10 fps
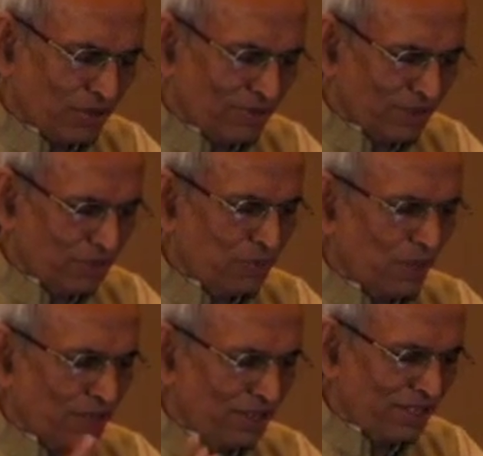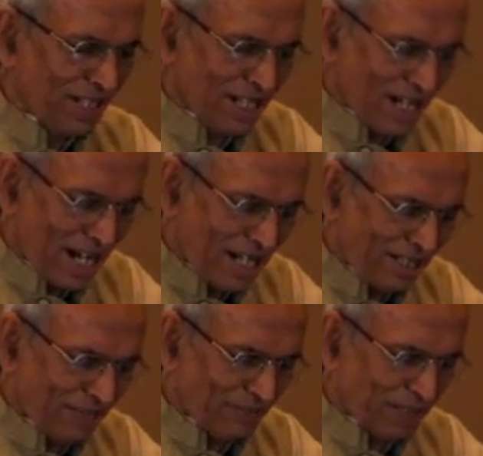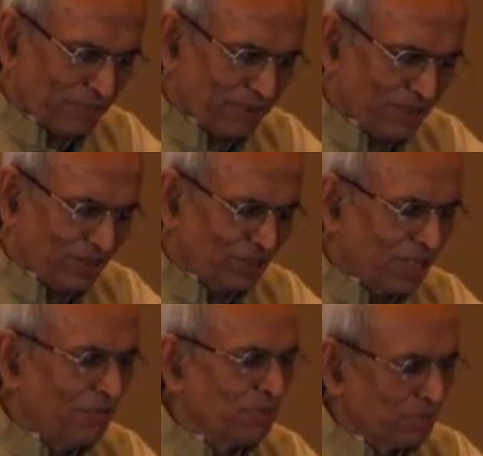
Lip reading: of this forest and develop these schemes.